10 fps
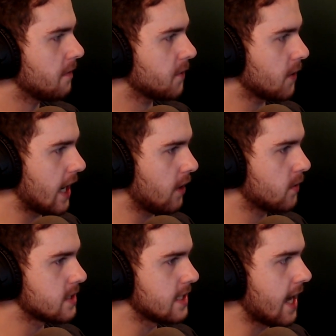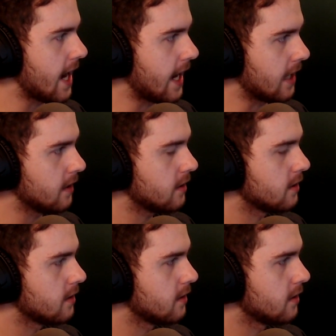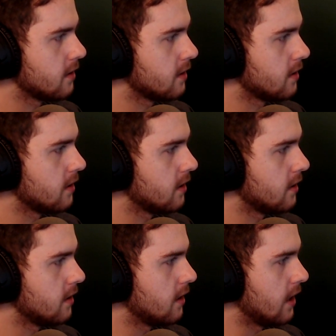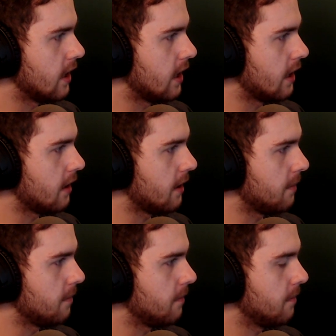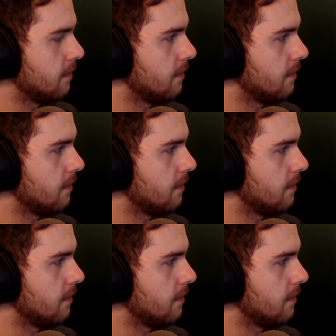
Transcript: of Grey was 9. And